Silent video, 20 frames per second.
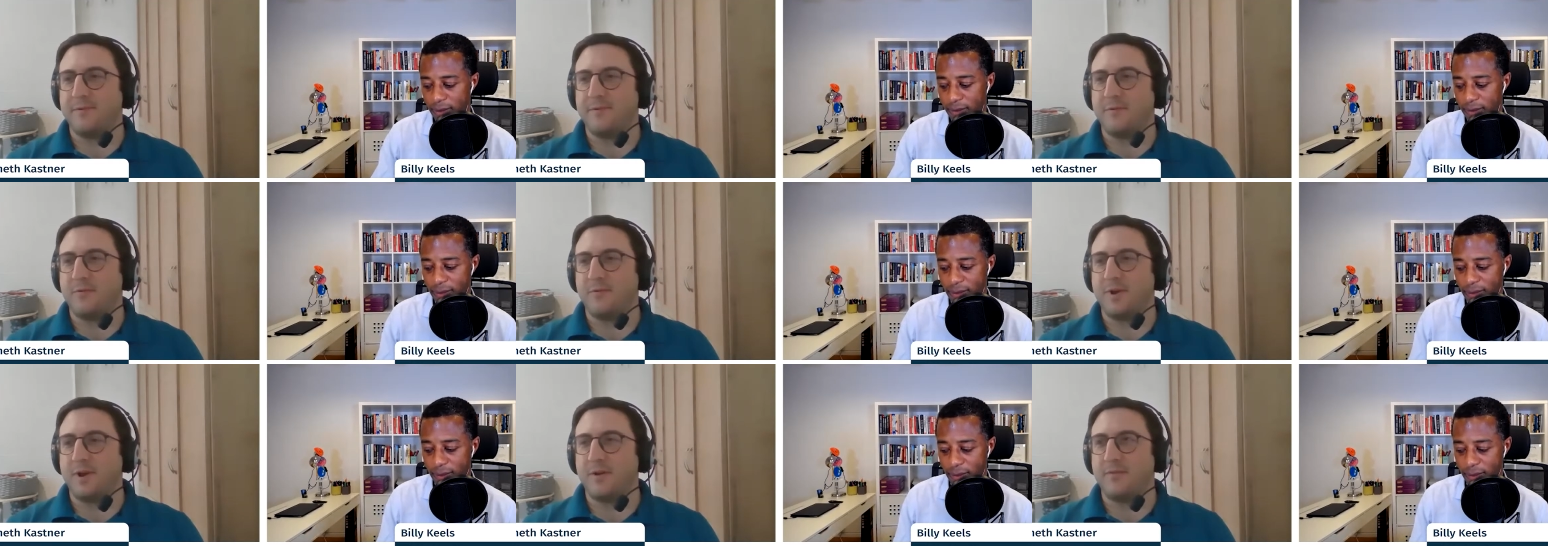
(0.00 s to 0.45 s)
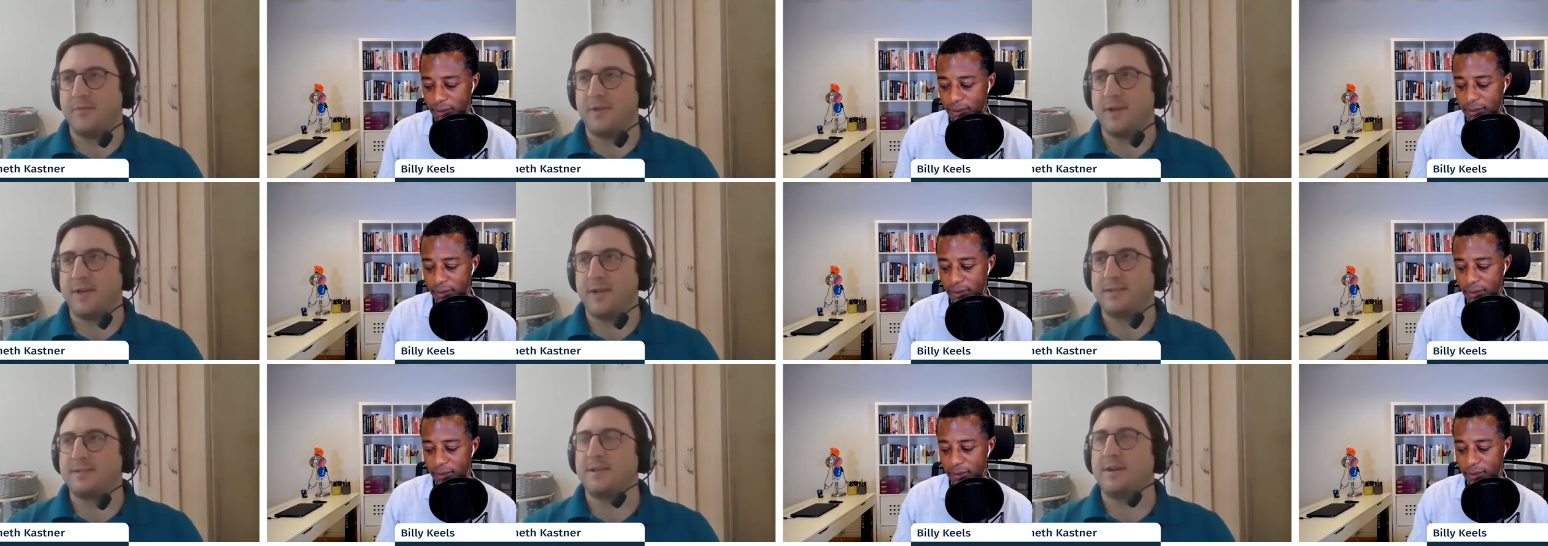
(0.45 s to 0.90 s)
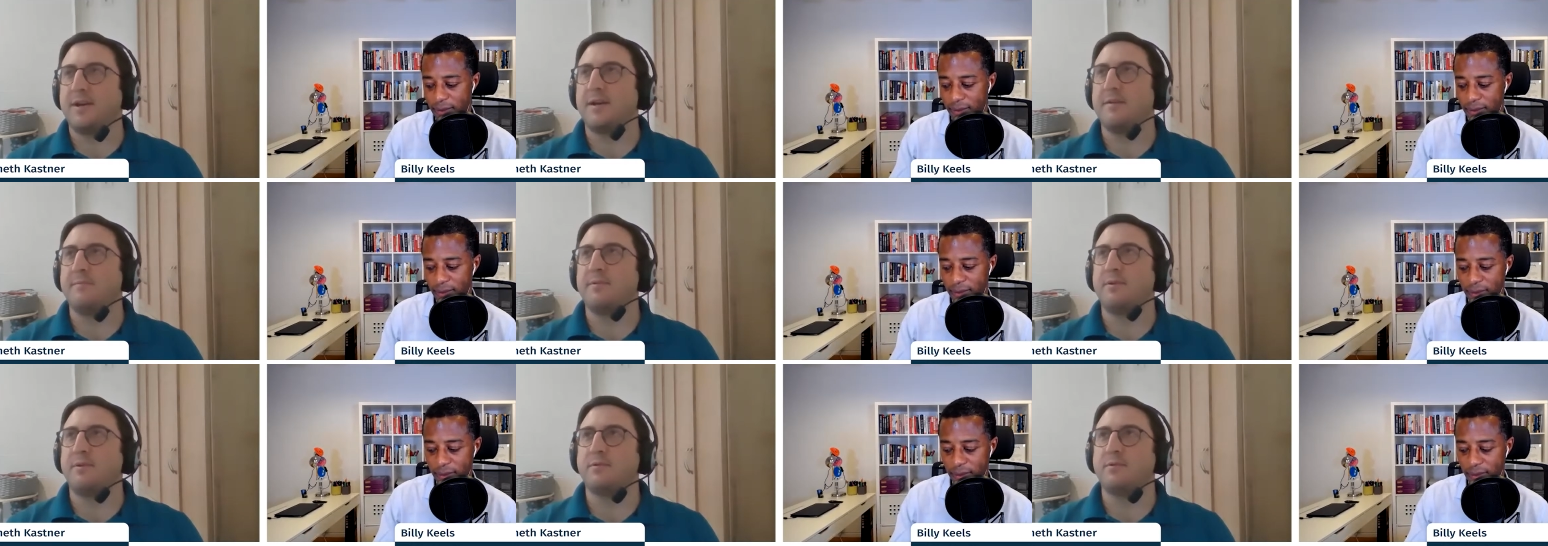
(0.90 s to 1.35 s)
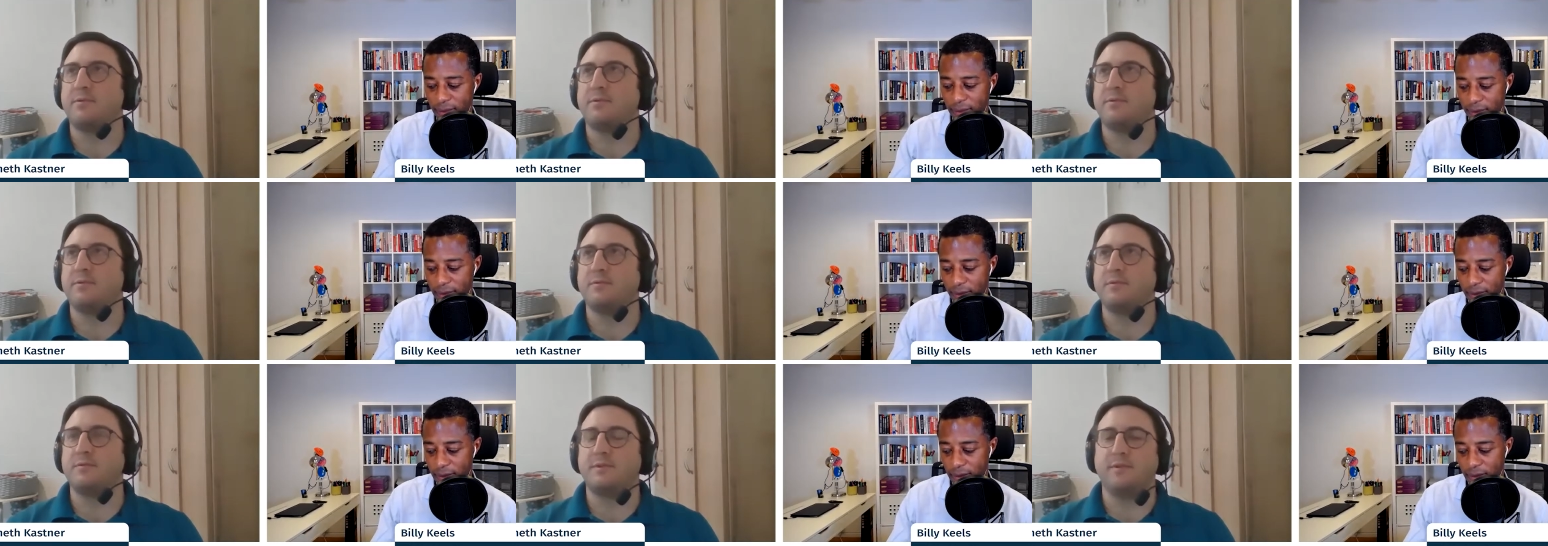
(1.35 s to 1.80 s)
Speaker 1: around that time there were
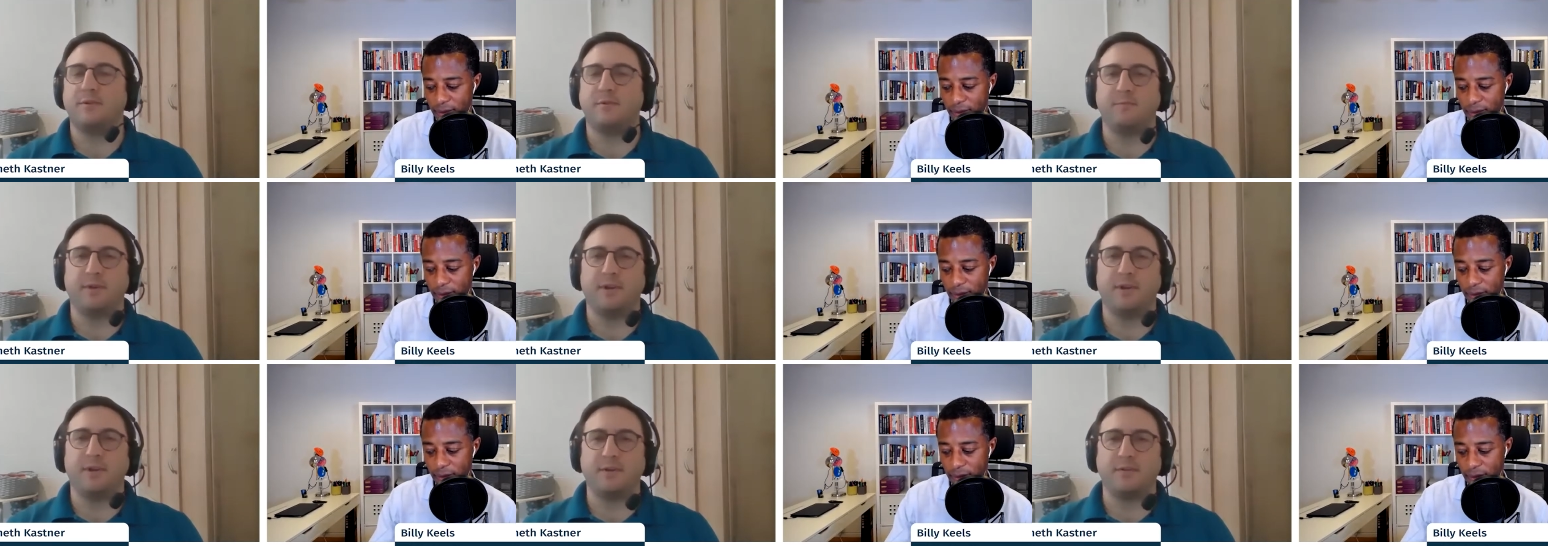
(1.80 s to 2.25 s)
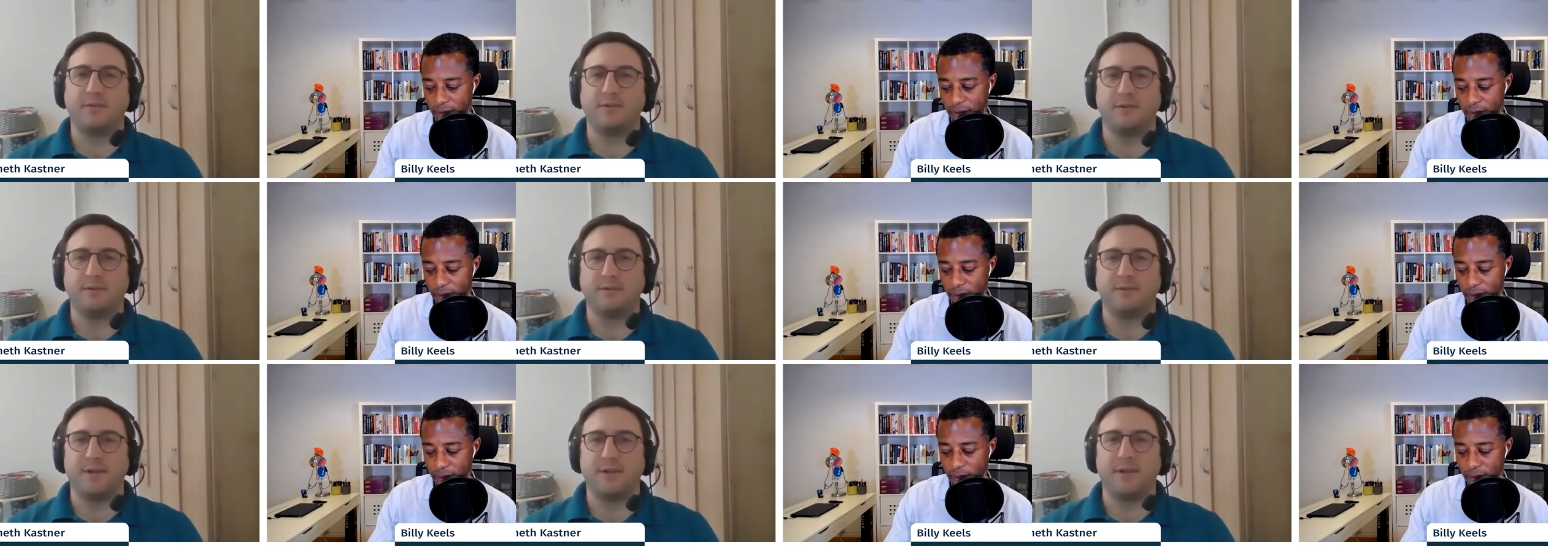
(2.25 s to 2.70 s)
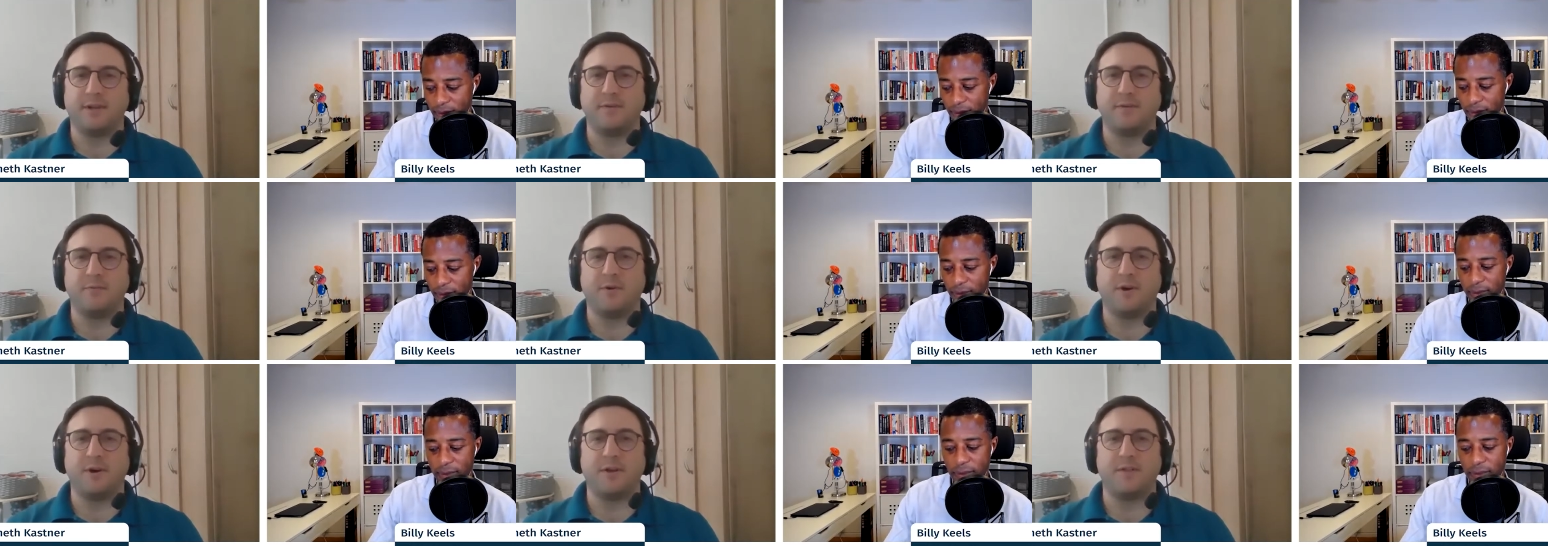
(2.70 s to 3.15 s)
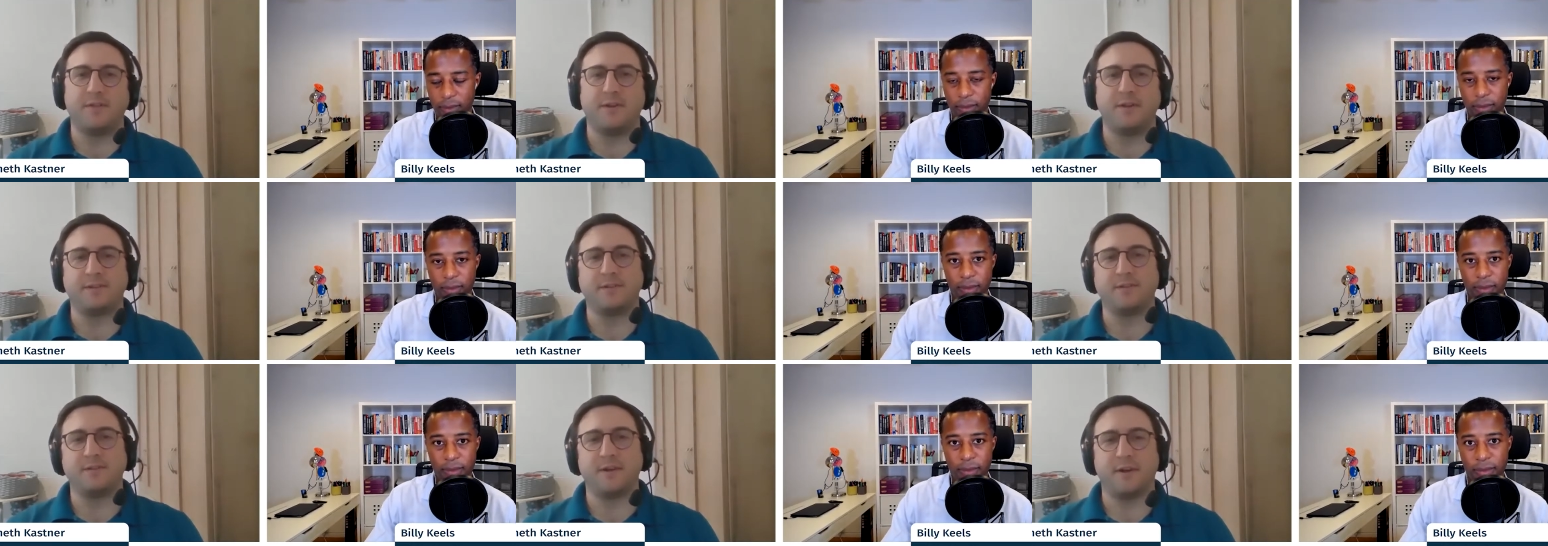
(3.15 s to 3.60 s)
two senior managers at EY
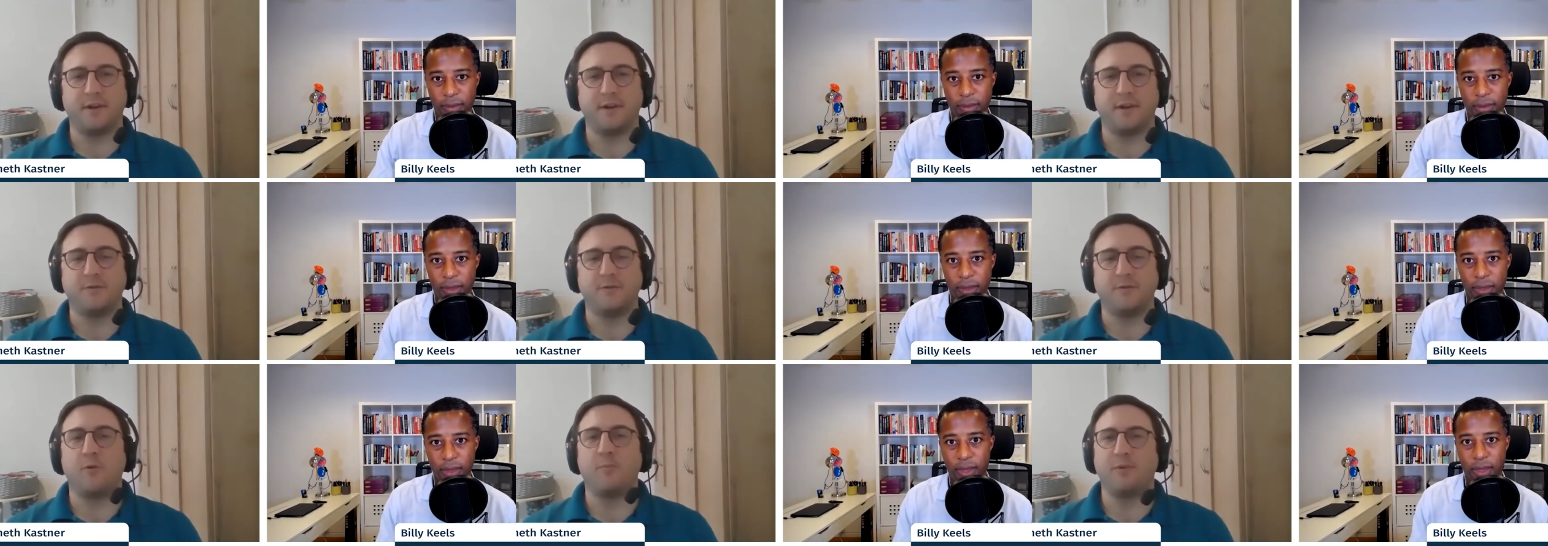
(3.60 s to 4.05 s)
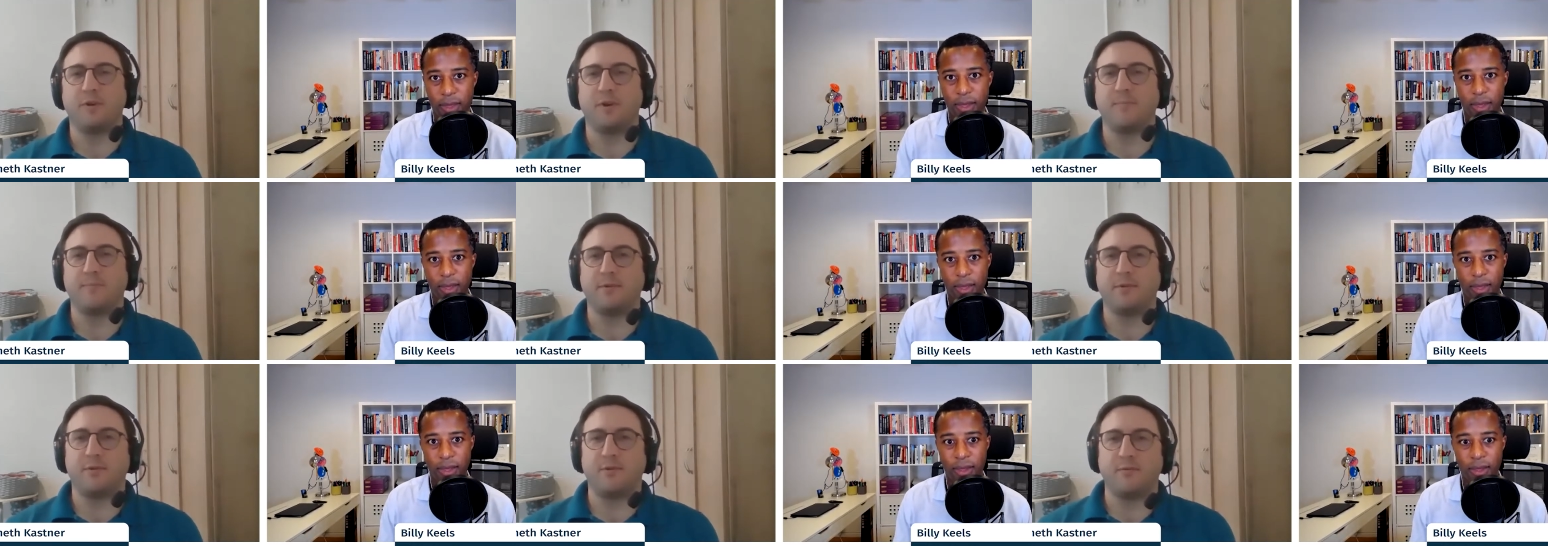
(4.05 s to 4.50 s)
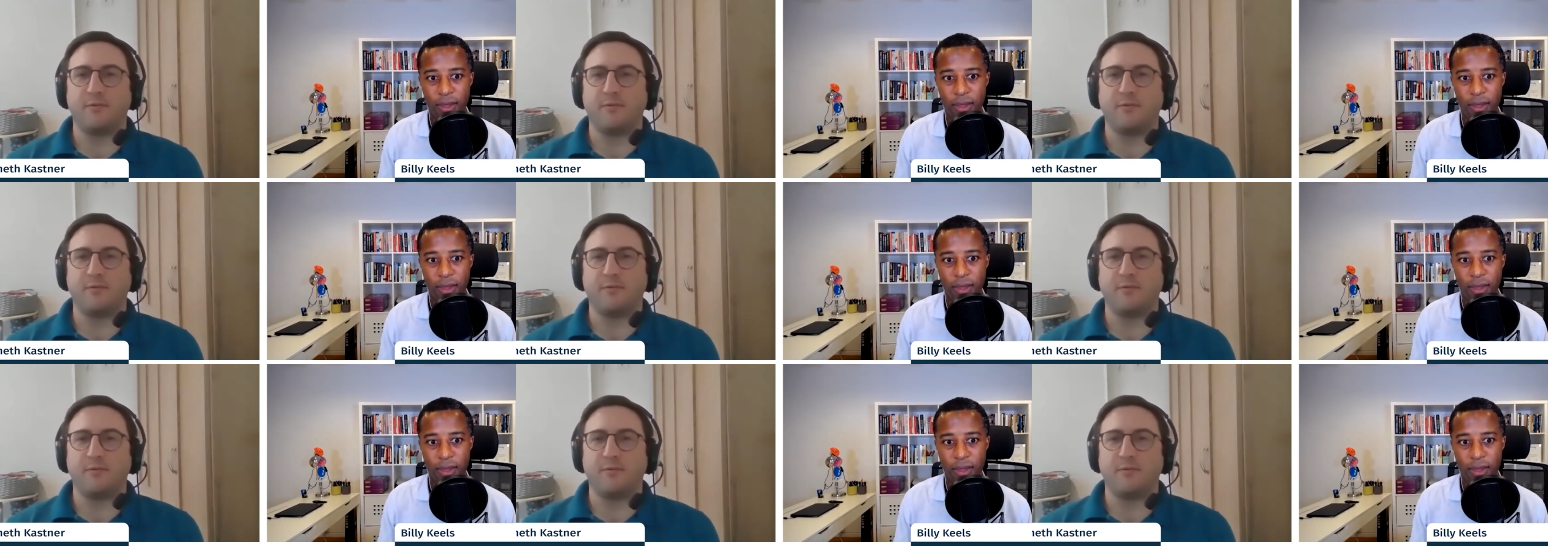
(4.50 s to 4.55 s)
that decided to open up their own